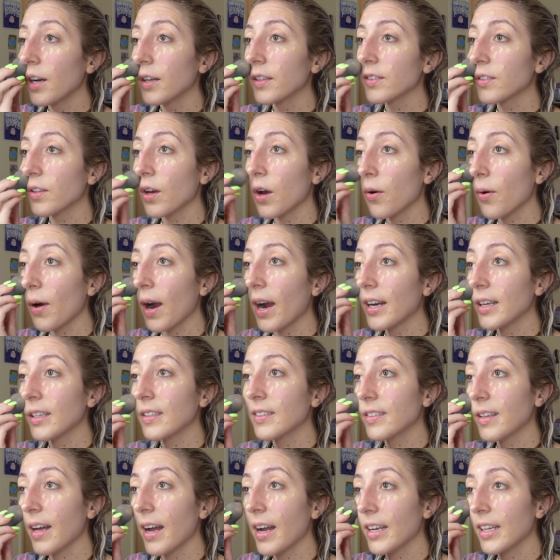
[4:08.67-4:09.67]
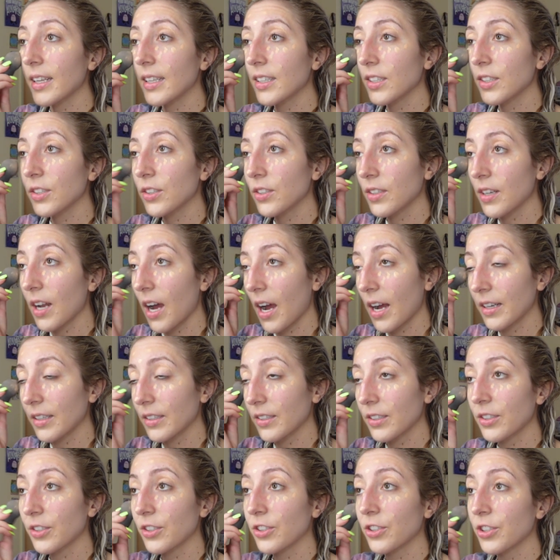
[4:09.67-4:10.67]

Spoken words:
So I decided not